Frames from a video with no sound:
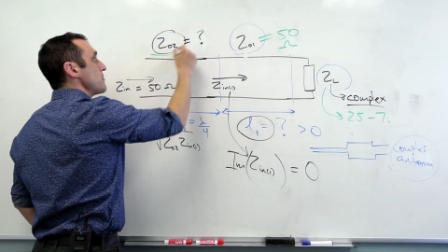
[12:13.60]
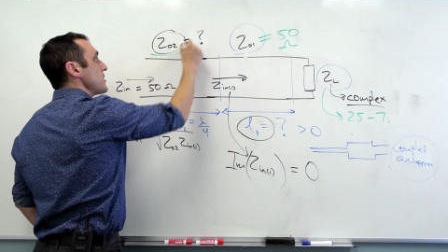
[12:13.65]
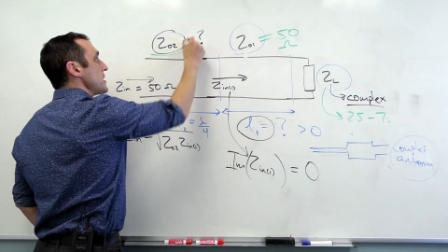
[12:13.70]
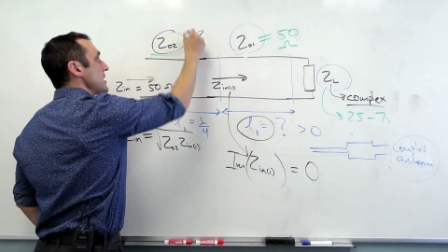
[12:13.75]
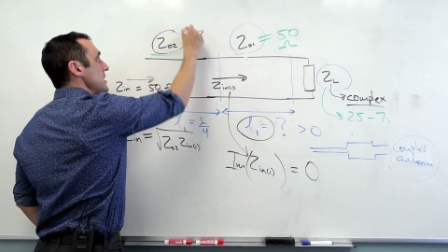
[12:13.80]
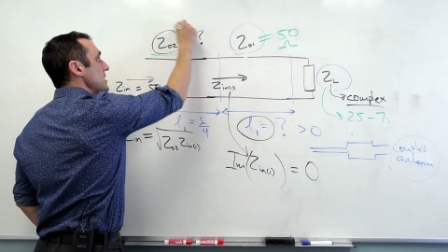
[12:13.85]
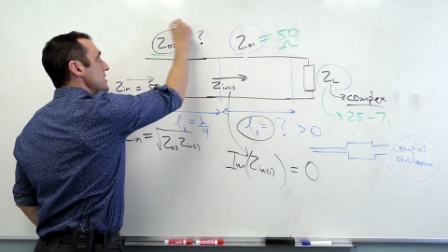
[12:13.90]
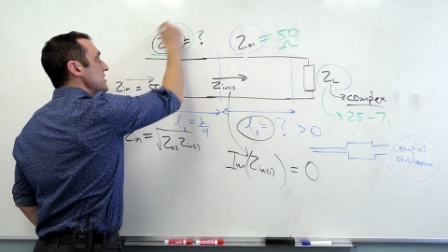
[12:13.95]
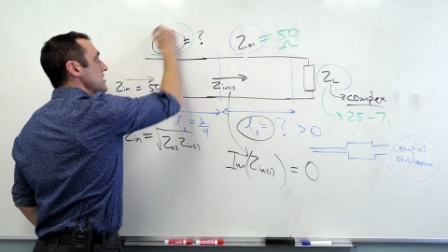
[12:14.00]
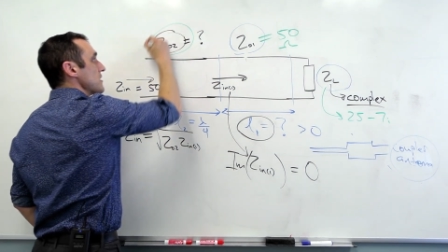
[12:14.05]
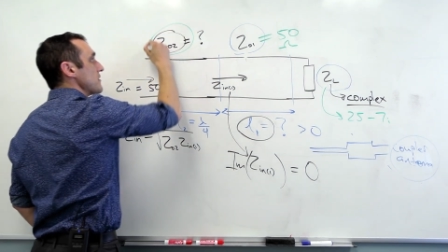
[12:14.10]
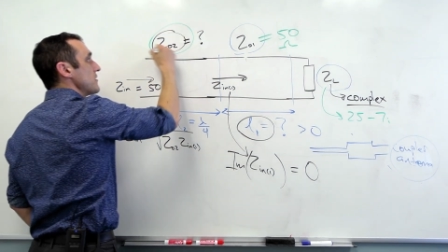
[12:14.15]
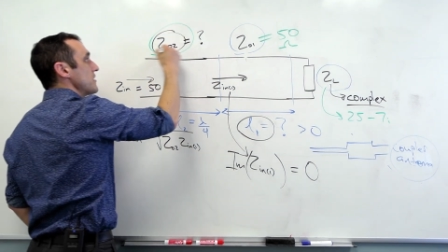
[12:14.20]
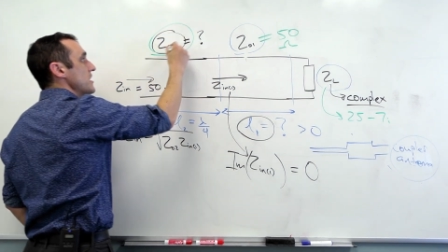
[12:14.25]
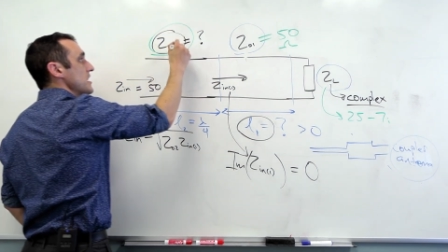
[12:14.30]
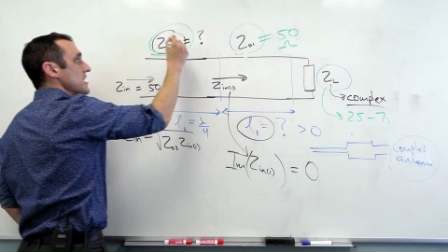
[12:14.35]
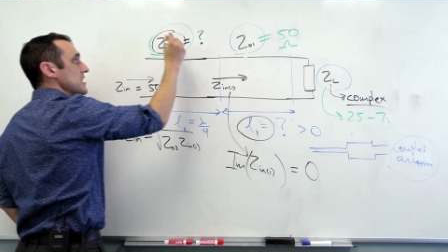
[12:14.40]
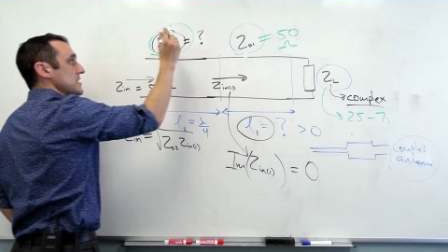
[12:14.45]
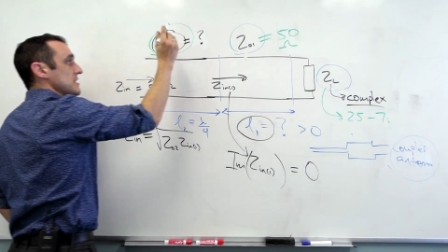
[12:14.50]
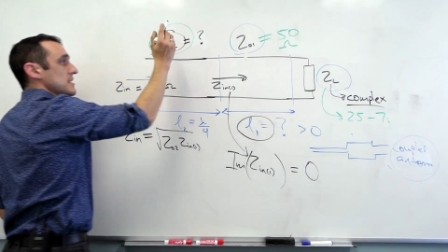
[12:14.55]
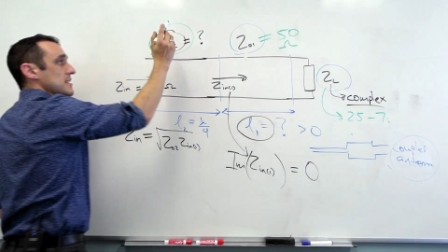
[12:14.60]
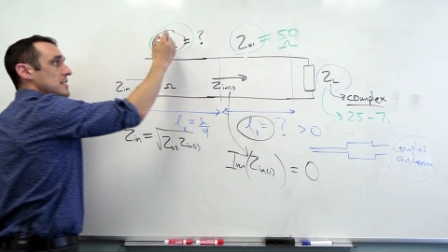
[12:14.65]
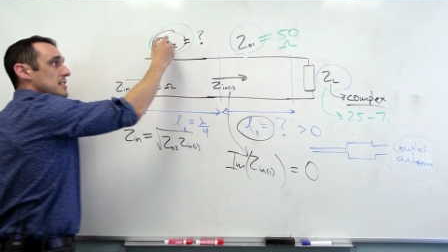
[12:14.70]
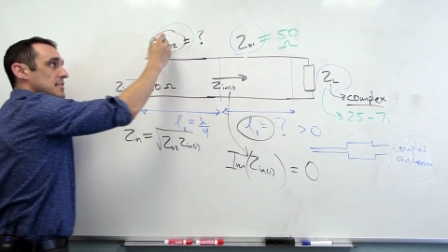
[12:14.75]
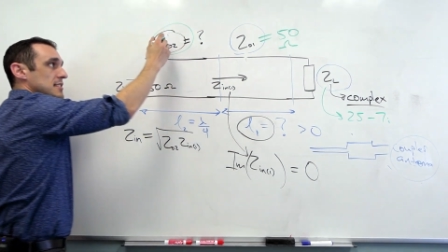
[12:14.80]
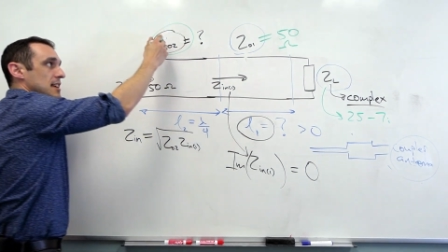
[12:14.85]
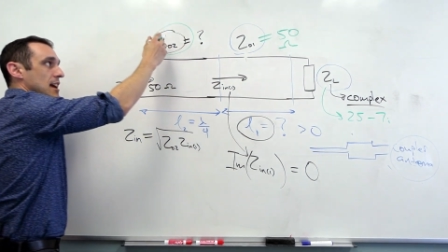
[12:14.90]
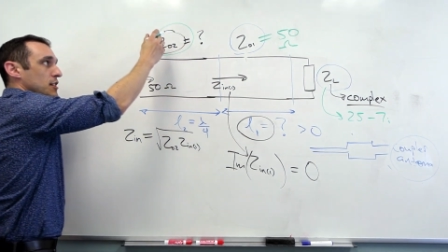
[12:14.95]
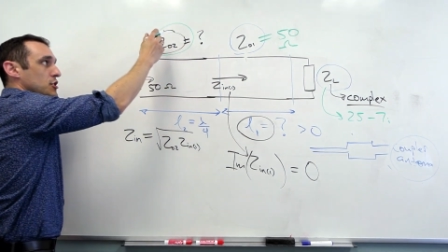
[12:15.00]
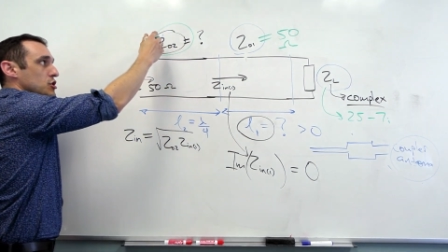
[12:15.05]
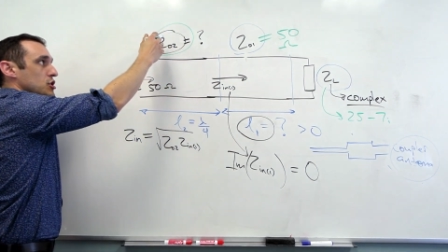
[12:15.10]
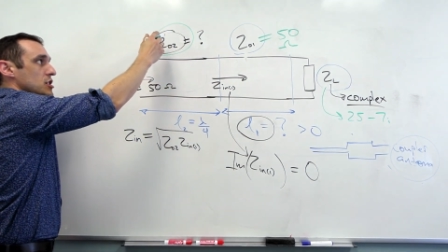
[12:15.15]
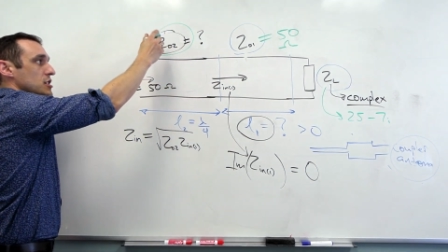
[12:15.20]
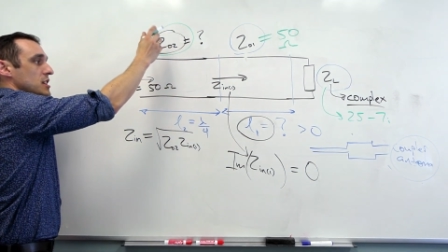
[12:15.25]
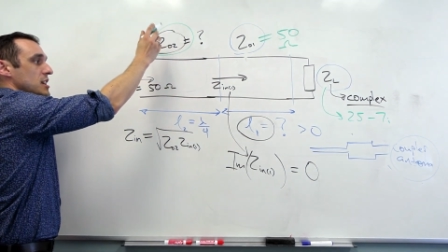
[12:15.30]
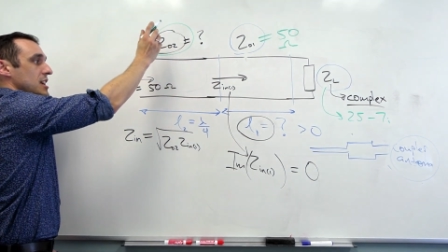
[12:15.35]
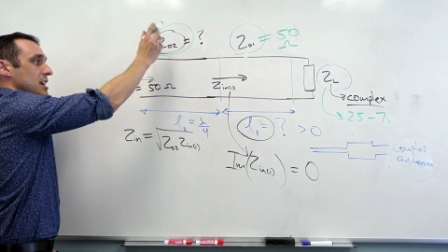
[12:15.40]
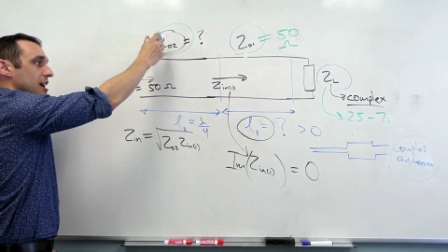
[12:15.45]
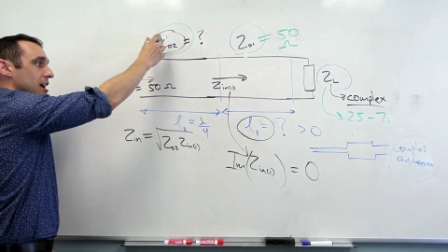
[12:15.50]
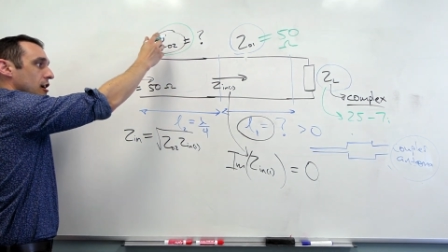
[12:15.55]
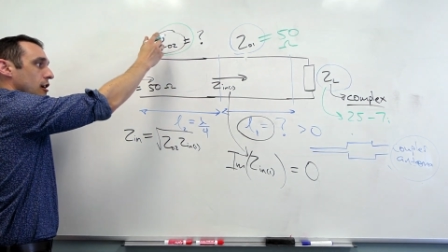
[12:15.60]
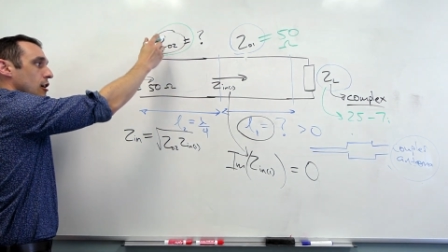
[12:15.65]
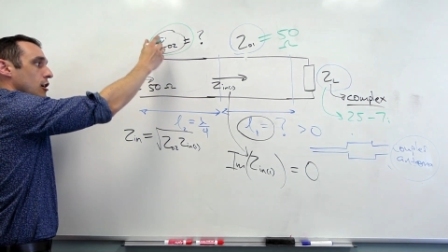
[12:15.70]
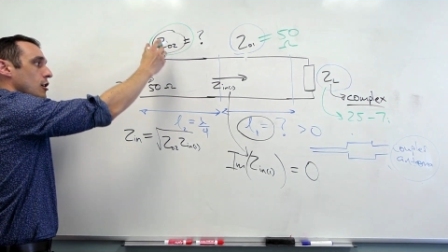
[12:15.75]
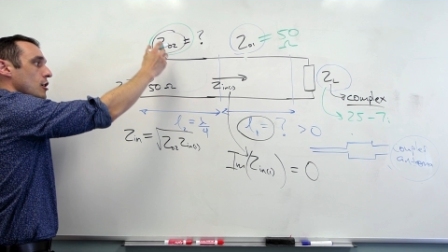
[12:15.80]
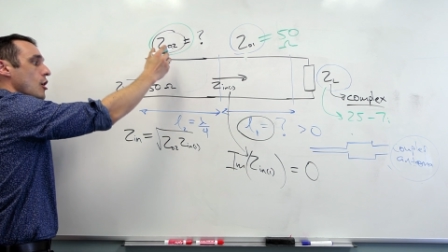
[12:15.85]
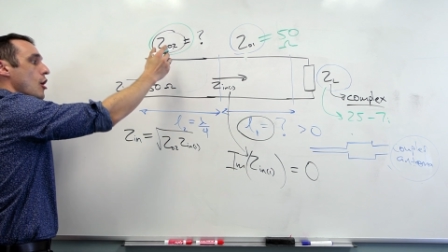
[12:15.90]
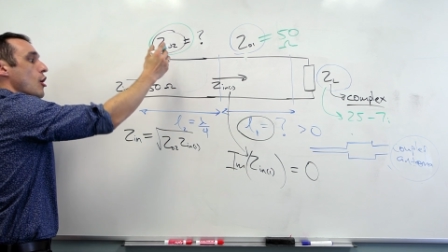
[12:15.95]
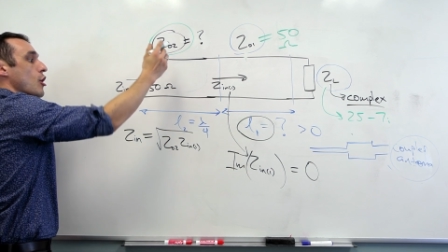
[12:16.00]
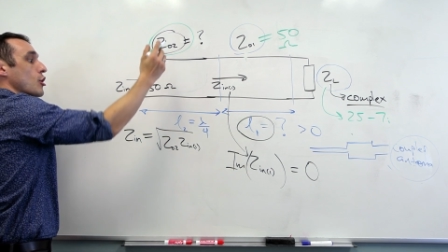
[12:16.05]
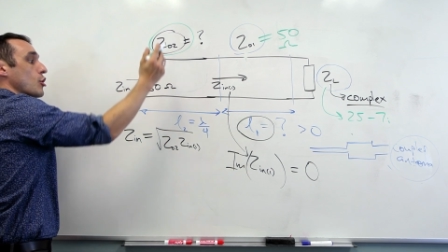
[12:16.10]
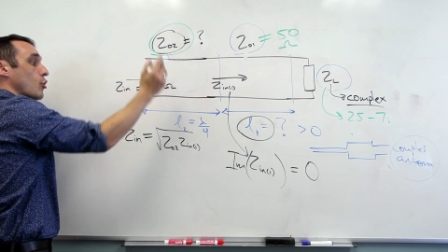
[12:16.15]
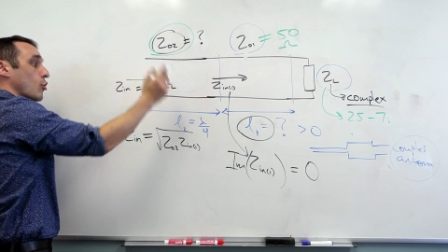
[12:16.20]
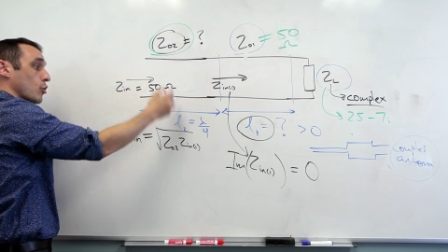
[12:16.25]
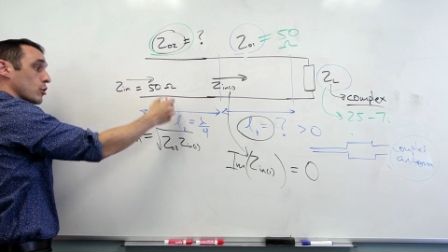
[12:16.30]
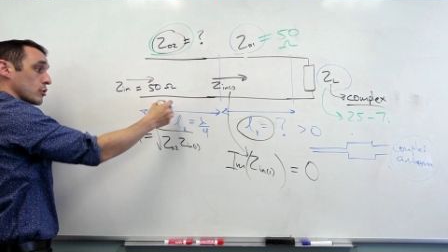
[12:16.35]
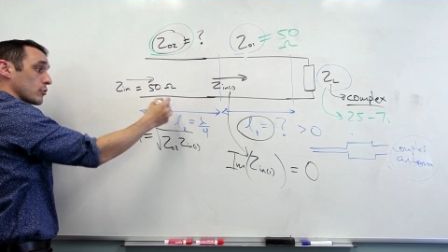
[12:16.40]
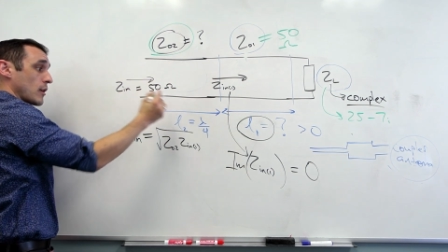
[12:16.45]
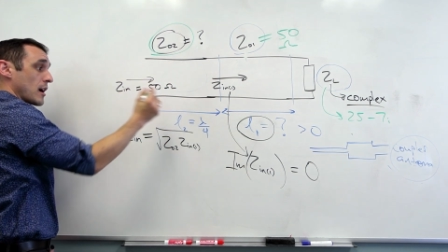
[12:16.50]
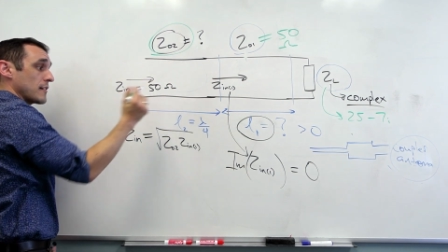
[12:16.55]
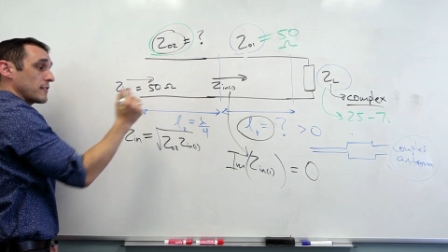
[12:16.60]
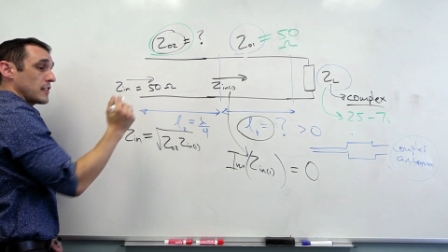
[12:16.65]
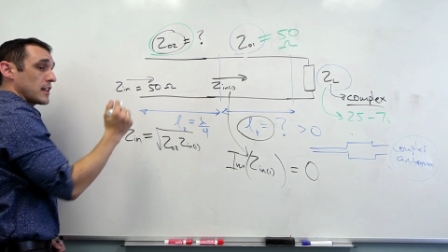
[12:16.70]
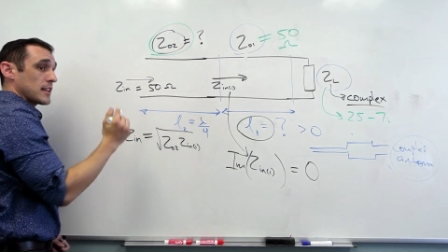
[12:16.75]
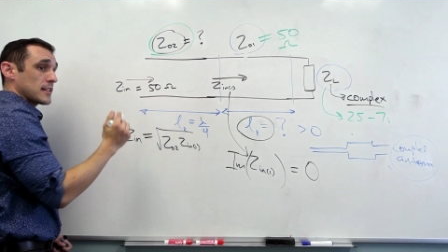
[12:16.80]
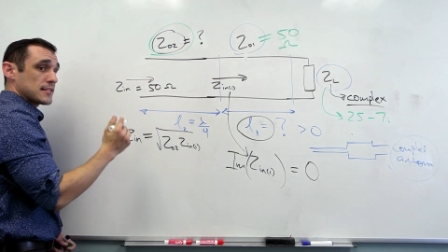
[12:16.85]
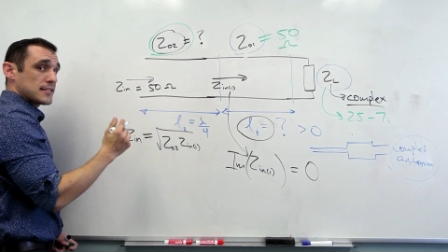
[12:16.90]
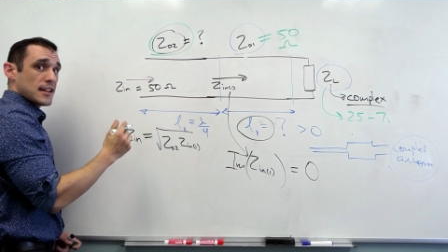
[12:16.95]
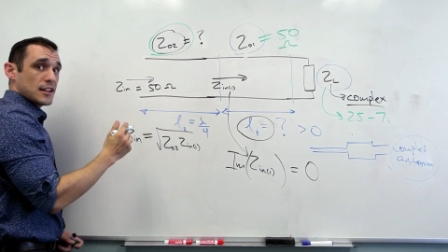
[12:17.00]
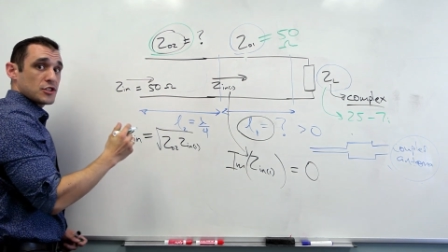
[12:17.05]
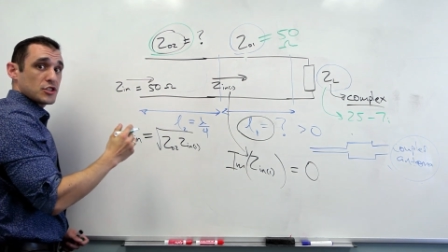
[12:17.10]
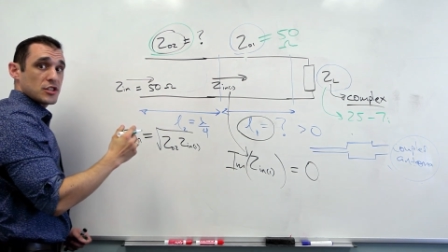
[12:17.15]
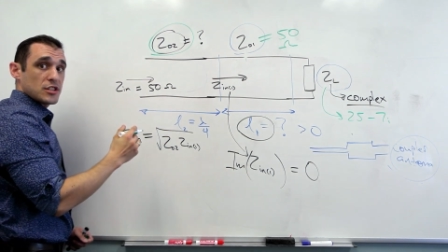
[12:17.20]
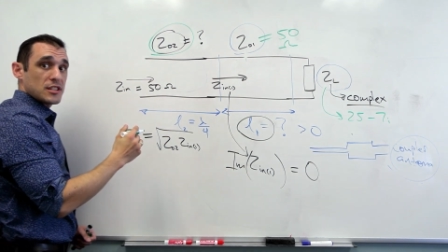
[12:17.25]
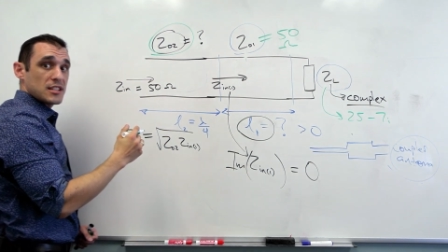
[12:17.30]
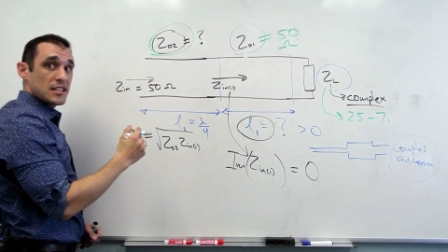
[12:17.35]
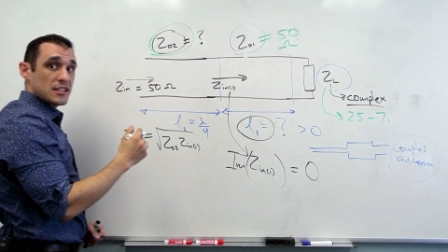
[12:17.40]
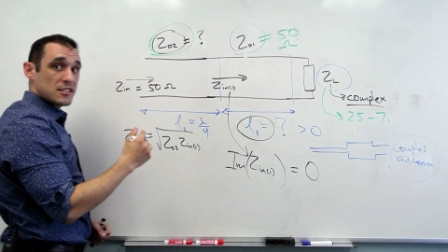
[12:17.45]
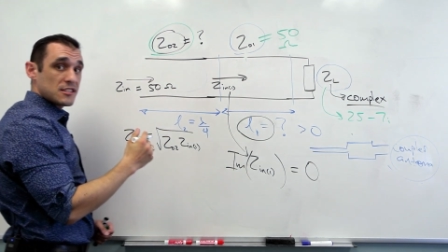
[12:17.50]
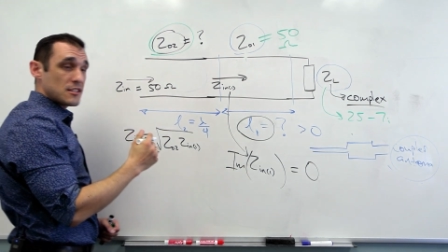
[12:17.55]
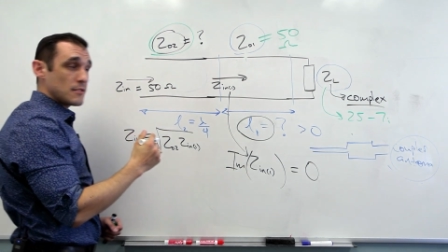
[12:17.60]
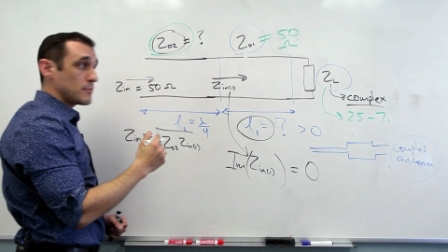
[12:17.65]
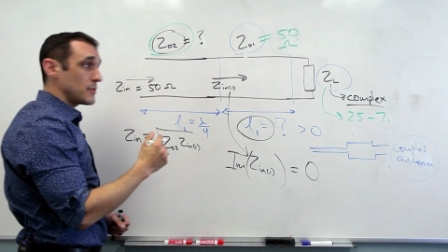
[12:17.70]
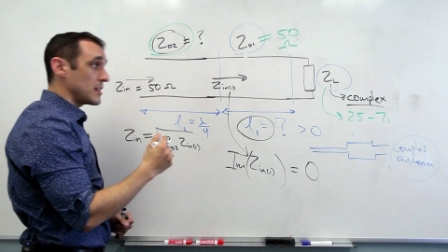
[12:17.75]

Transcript: impedance of this section here, our quarter wavelength section, needs to